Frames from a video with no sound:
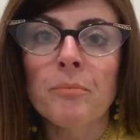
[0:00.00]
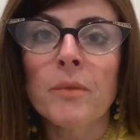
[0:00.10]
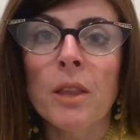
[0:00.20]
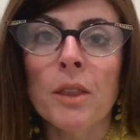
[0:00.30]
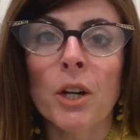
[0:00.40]

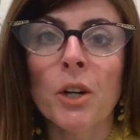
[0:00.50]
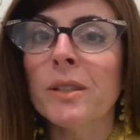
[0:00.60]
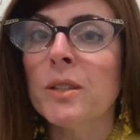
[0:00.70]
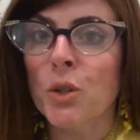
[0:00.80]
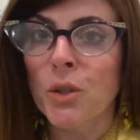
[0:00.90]
there,
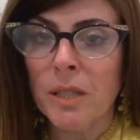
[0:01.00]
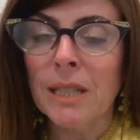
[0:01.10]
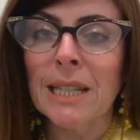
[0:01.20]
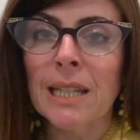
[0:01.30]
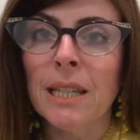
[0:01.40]

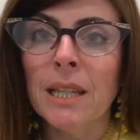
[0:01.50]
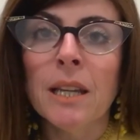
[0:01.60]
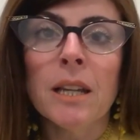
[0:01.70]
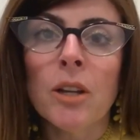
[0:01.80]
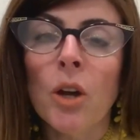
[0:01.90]
certainly
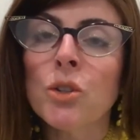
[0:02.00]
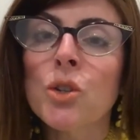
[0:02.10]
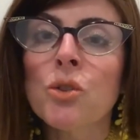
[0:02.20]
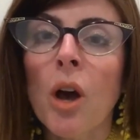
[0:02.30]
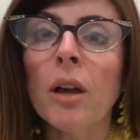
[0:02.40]
not
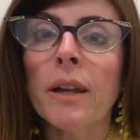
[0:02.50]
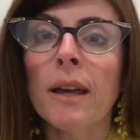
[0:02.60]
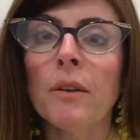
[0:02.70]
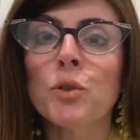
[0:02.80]
strong enough